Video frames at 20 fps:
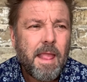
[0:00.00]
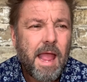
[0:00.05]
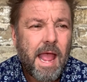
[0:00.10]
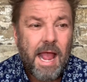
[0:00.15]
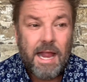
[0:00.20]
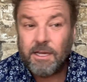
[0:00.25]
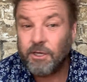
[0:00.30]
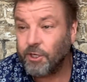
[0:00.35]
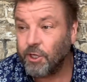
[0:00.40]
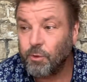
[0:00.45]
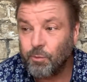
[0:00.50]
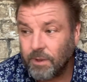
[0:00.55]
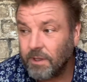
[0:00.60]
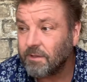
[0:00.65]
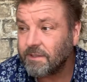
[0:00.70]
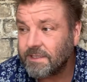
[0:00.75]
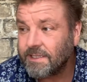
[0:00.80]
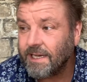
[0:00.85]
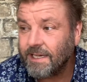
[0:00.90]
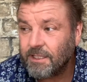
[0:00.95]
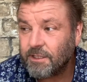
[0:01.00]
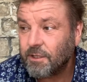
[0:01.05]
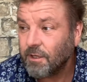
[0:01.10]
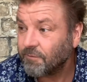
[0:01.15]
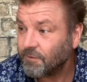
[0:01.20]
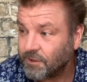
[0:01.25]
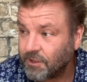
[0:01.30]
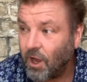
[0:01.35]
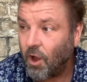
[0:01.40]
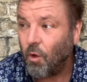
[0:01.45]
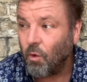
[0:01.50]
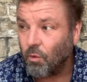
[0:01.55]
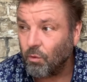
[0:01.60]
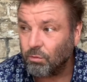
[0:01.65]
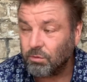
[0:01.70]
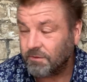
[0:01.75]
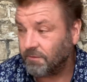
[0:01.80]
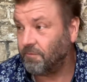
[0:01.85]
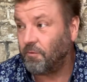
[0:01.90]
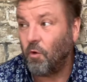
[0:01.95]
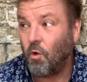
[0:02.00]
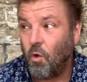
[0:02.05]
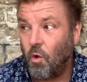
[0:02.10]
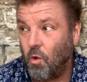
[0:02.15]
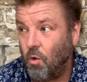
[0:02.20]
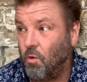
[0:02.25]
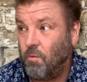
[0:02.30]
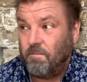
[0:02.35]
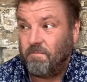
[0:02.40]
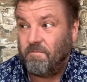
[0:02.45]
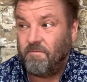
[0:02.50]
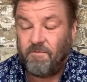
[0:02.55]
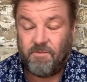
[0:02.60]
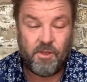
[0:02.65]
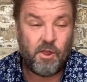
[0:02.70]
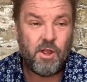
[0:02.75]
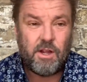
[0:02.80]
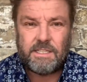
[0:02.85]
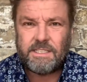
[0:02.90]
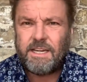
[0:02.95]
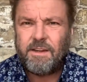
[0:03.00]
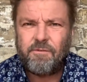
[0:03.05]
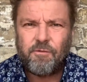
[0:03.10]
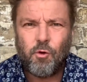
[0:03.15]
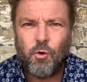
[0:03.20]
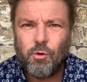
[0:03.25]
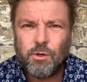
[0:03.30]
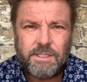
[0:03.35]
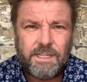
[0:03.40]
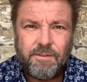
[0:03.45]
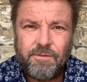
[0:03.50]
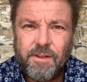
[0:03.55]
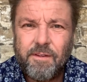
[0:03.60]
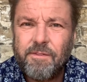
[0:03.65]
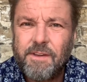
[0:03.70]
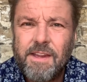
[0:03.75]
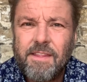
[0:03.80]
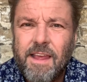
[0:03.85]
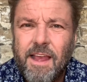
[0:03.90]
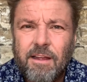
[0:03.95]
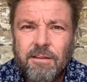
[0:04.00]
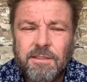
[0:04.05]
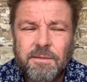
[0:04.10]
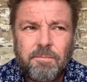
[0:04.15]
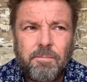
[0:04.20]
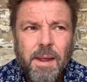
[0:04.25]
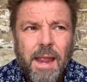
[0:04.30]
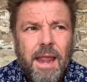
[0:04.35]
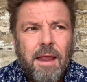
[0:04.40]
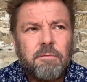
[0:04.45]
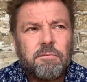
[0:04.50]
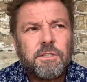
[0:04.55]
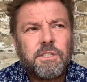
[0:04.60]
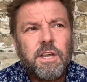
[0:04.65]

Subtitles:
and you will see stuff sold for 30, 40, 50,000 pounds.